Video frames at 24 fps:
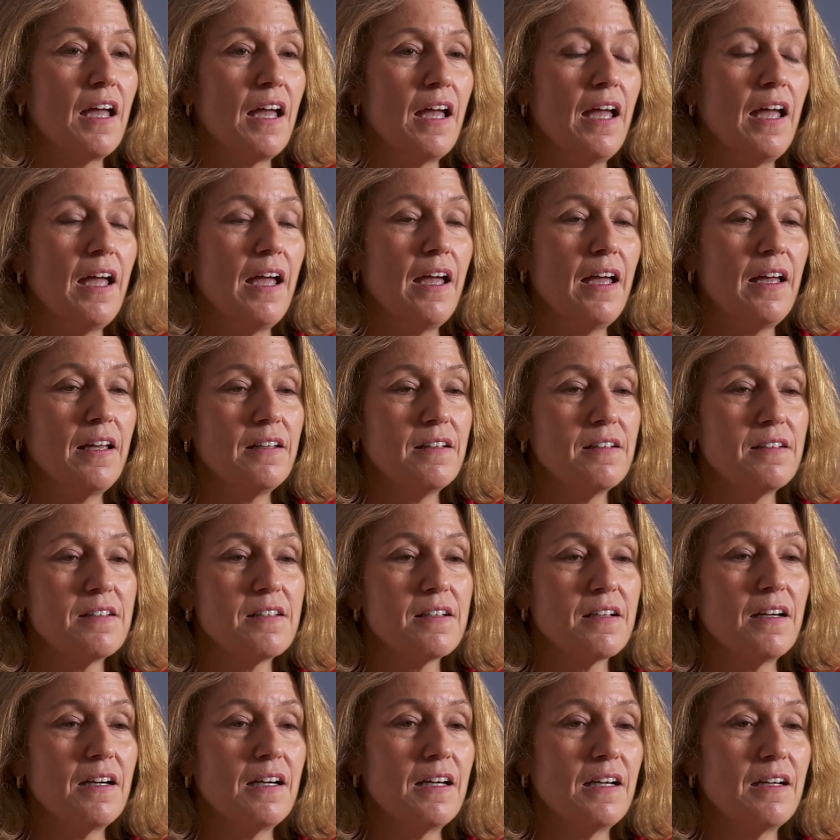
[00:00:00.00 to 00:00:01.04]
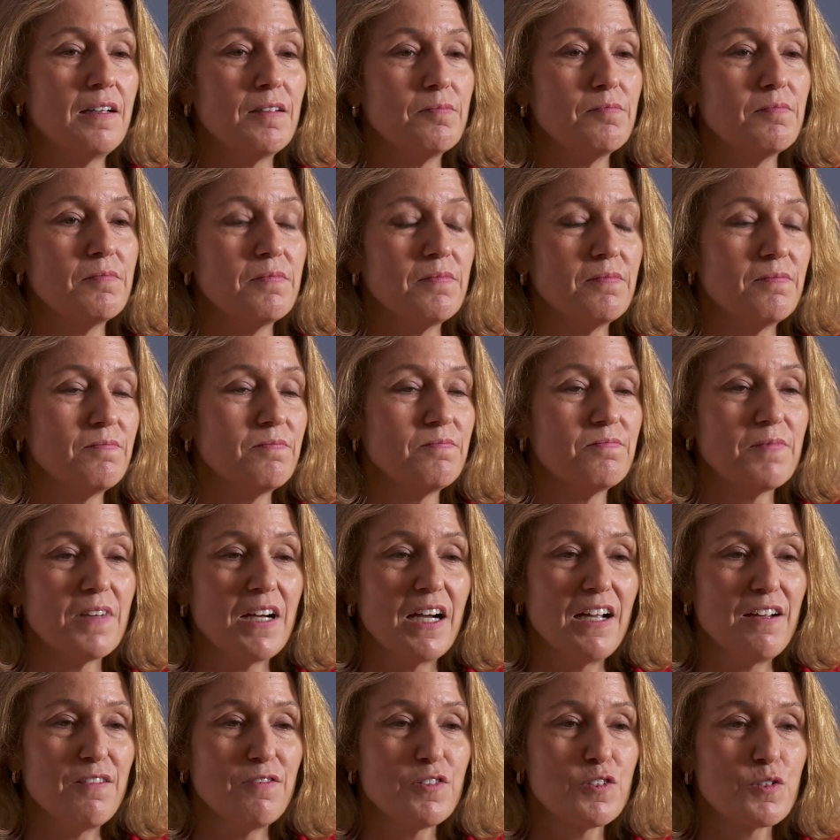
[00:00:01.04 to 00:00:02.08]
And
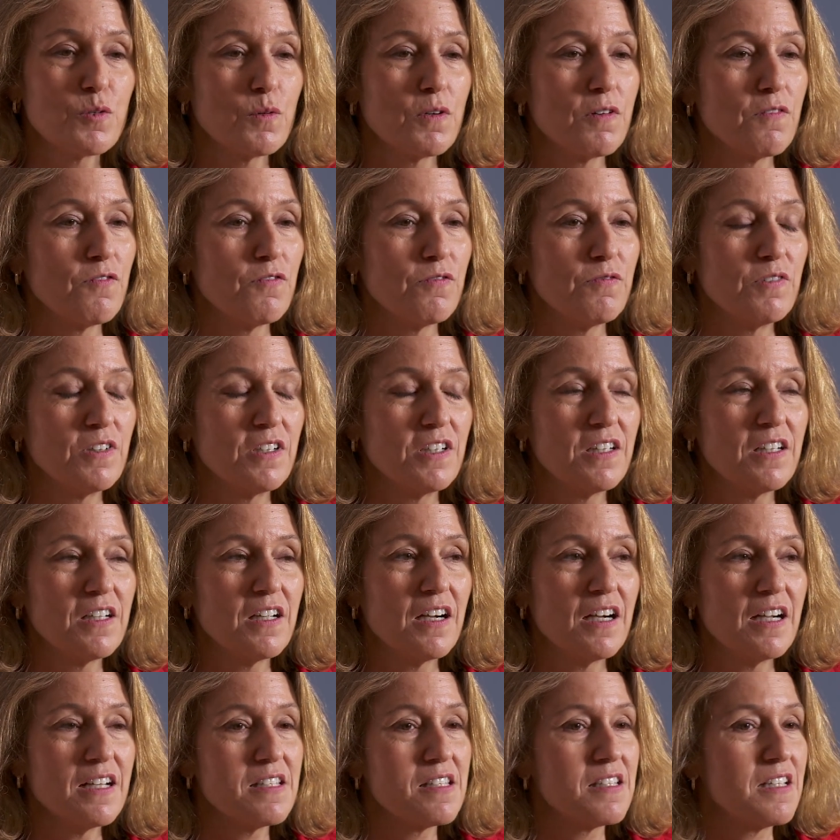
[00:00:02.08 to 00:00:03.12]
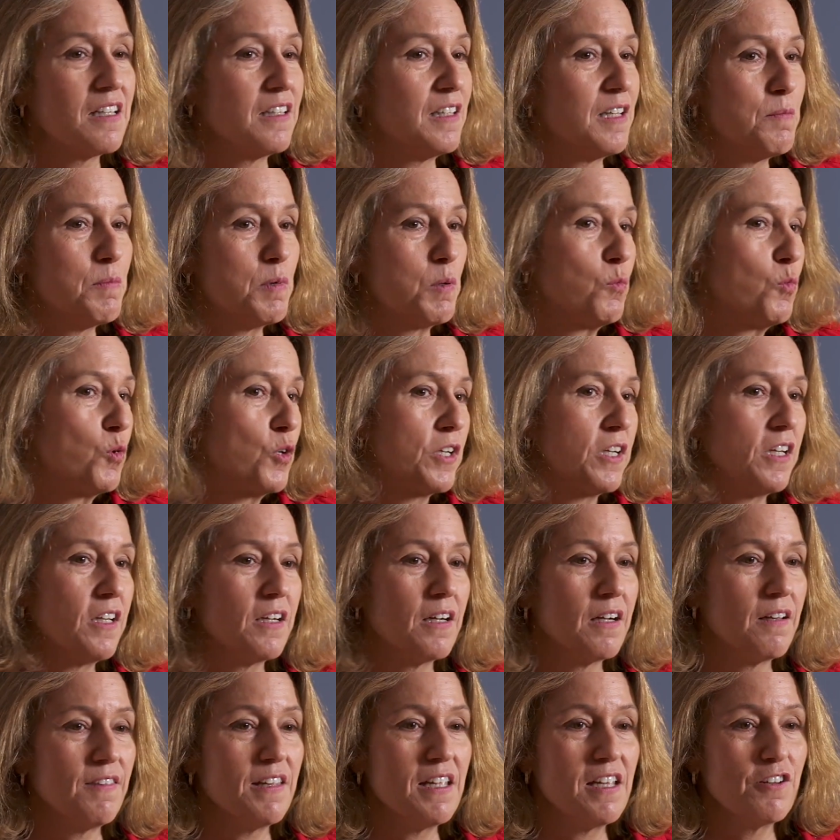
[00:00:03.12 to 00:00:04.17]
I've sort of constantly been working
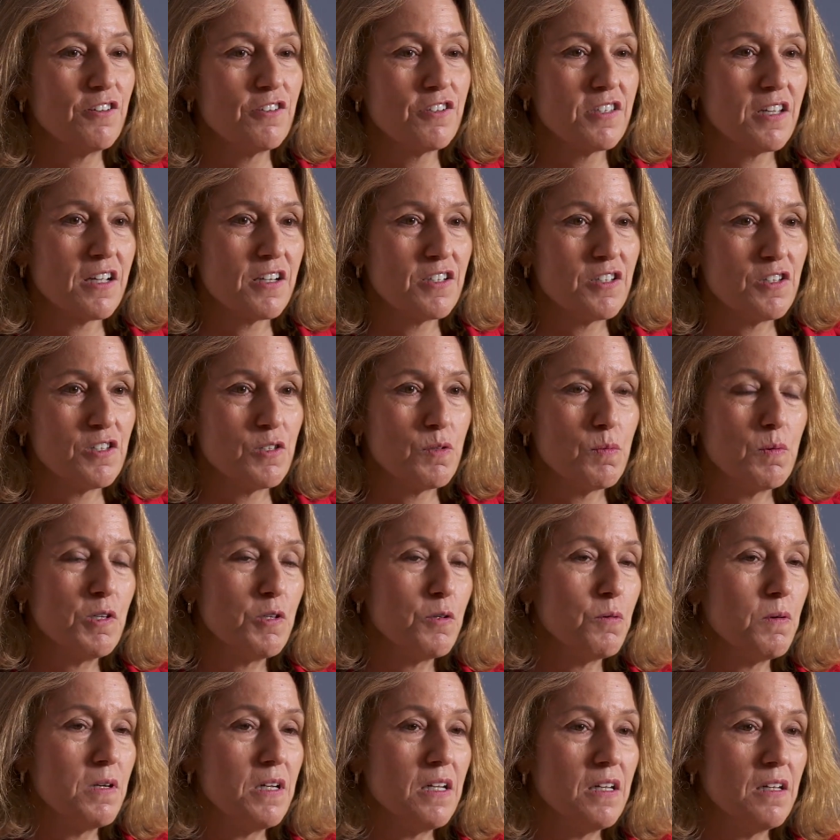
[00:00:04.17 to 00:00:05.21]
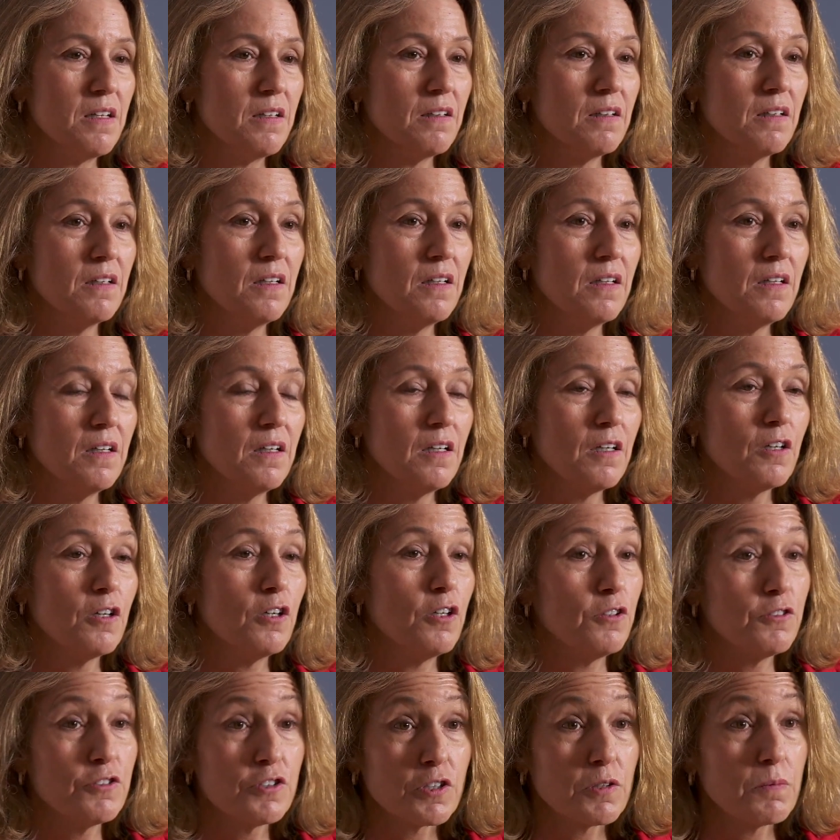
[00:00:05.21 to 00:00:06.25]
on the intersections between
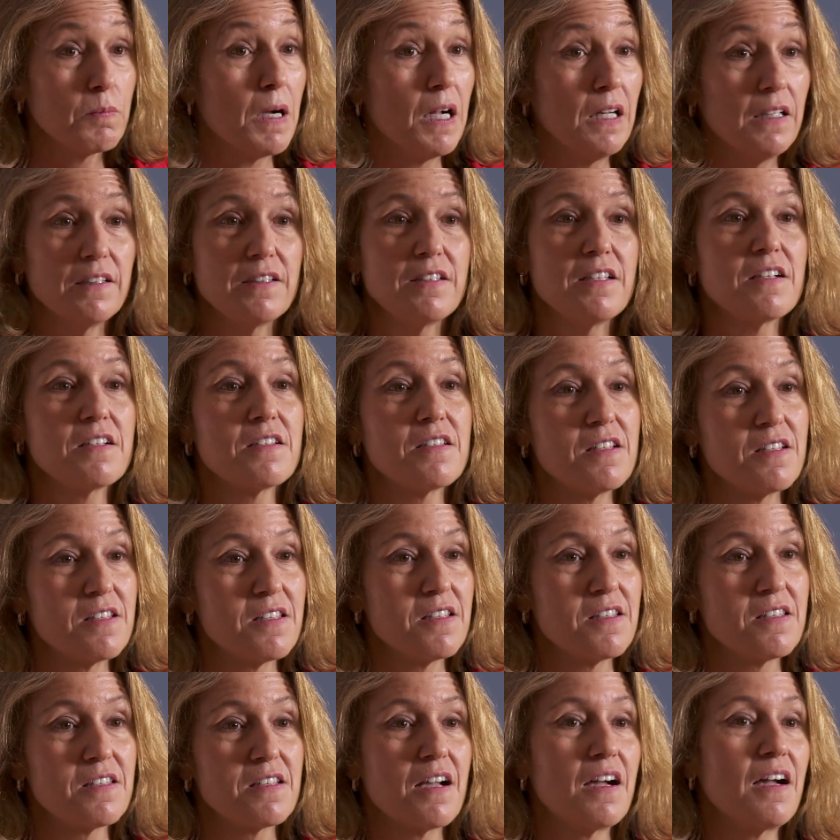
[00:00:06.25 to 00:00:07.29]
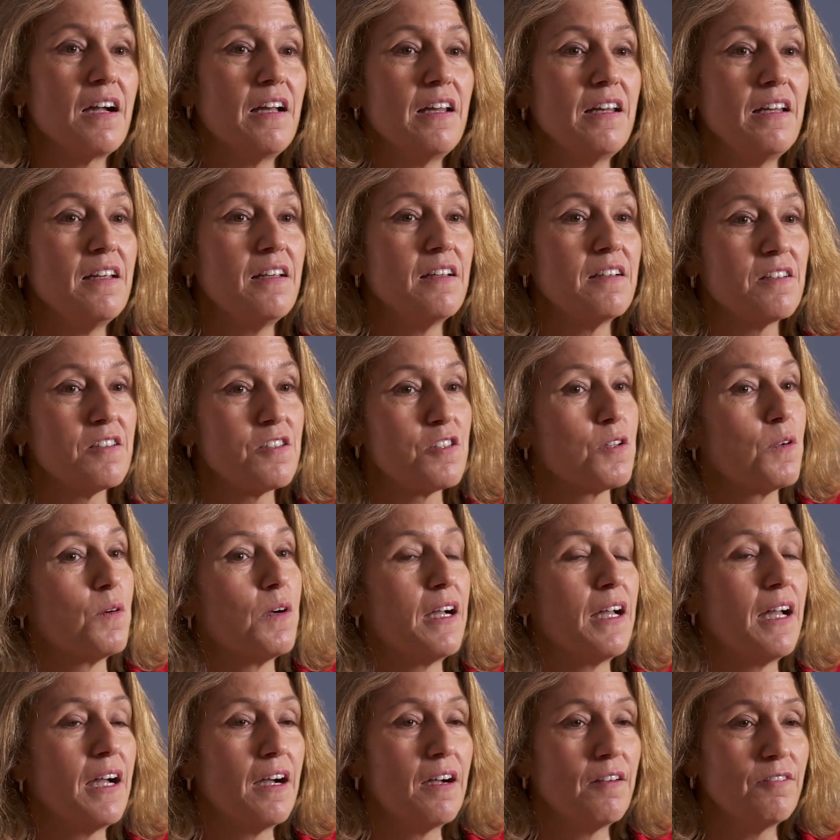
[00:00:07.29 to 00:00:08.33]
culture, politics, and society, and so
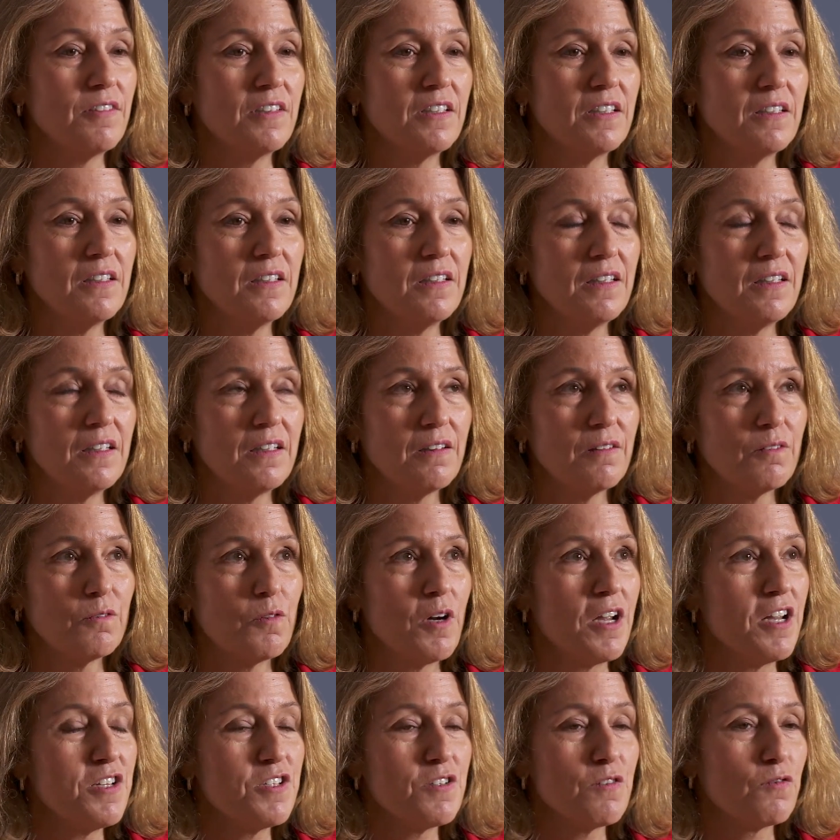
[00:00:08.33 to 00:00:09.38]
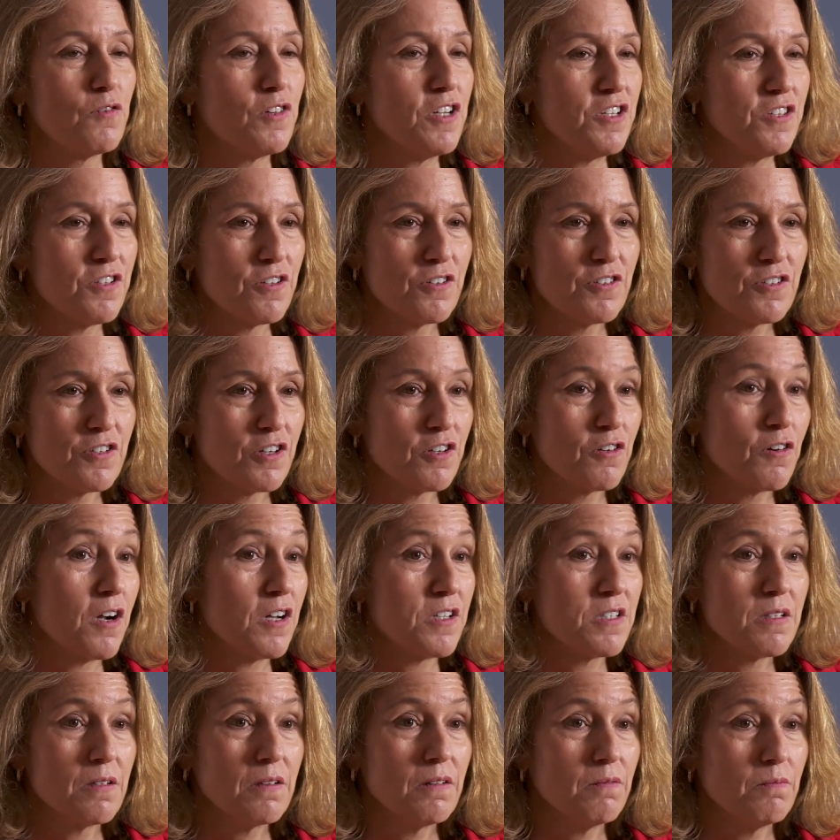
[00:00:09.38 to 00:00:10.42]
I have a range of research
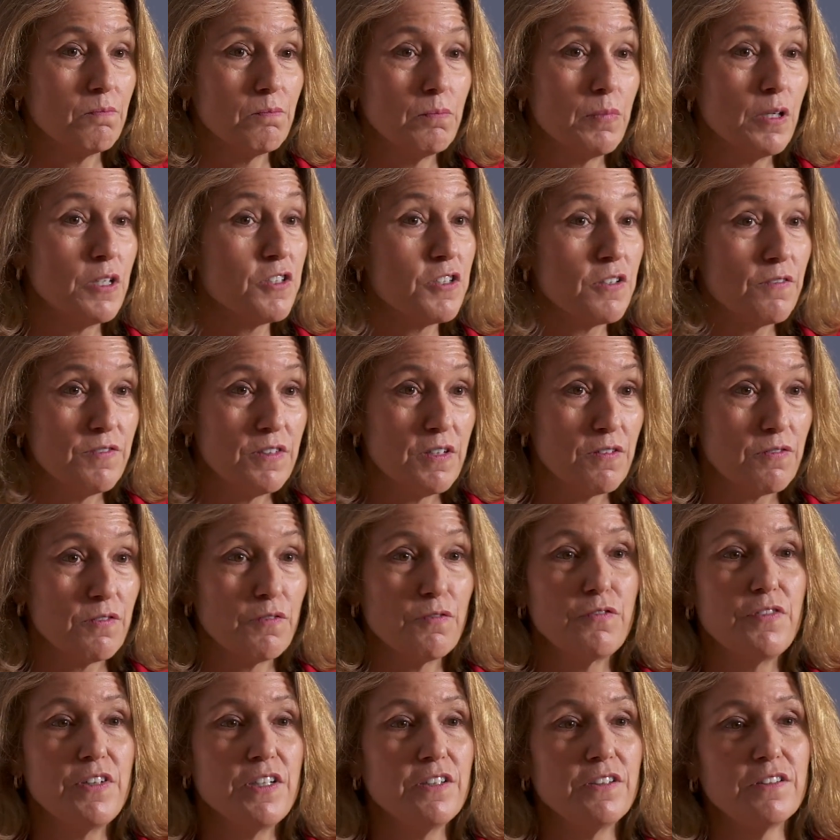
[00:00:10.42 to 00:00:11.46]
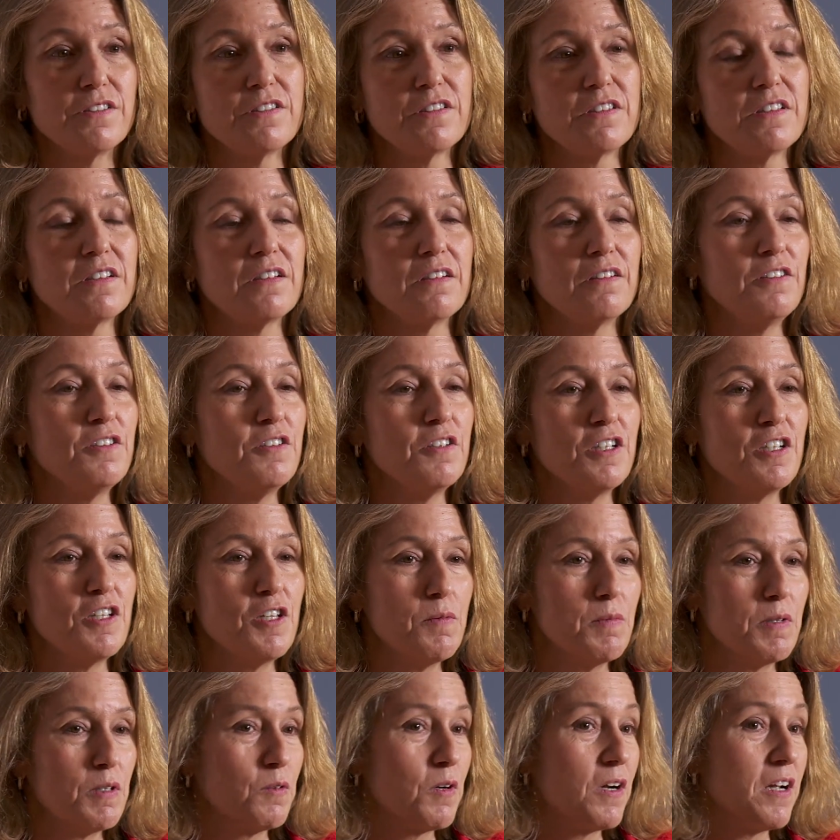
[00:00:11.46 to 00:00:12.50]
across a bunch of different fields, including
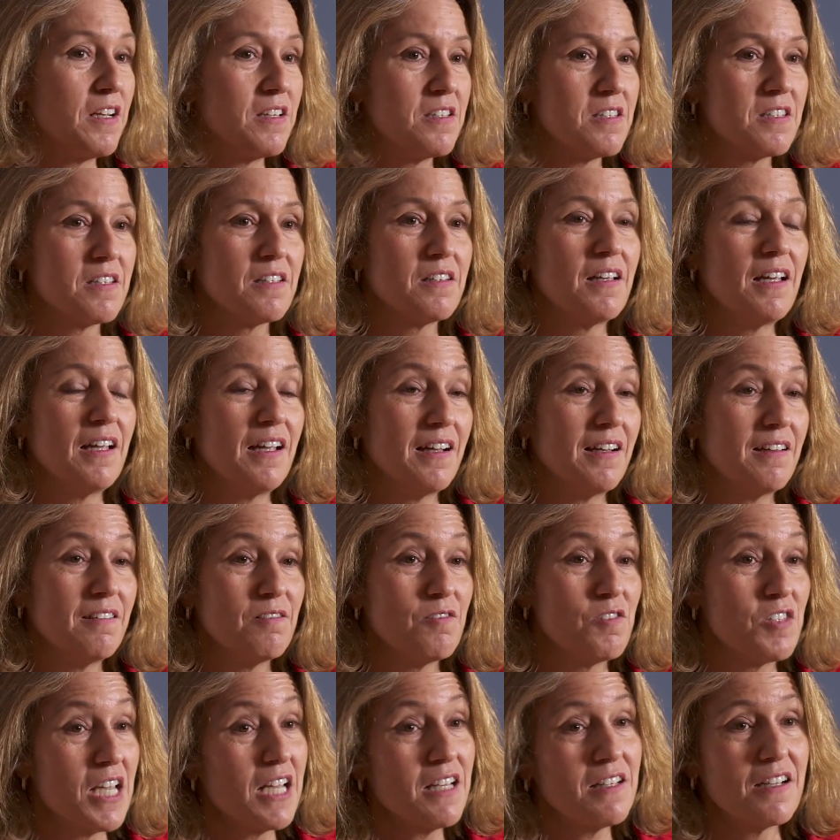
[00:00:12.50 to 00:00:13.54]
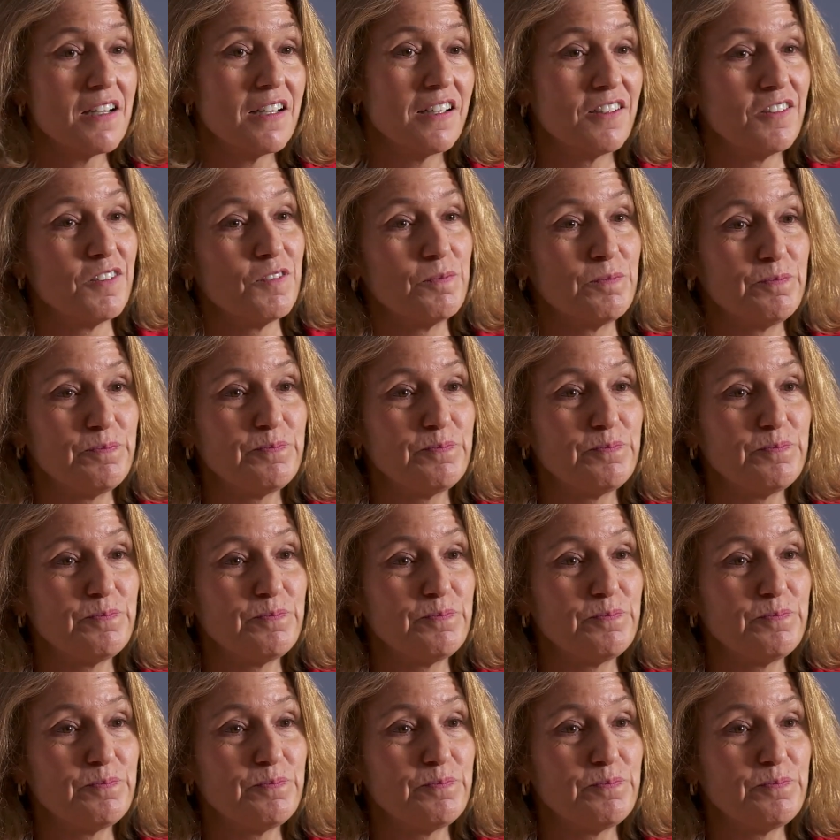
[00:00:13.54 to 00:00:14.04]
human rights and satire.